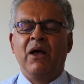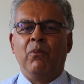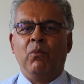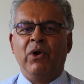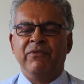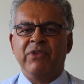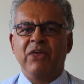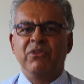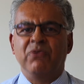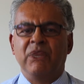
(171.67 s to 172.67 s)
One of the
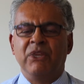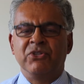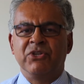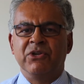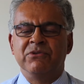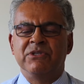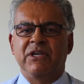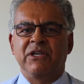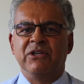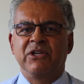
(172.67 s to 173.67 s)
other issues that
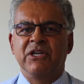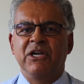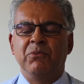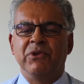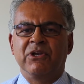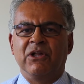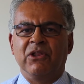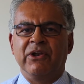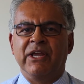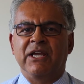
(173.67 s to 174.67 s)
can occur with
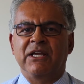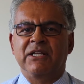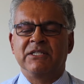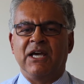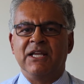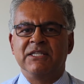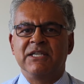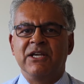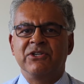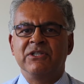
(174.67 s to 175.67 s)
colonic
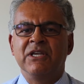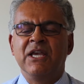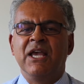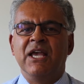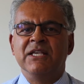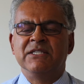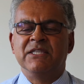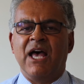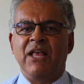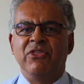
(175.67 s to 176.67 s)
dilatation is
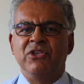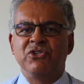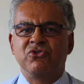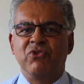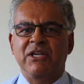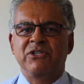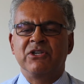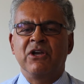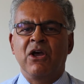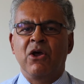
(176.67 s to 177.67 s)
that the stricture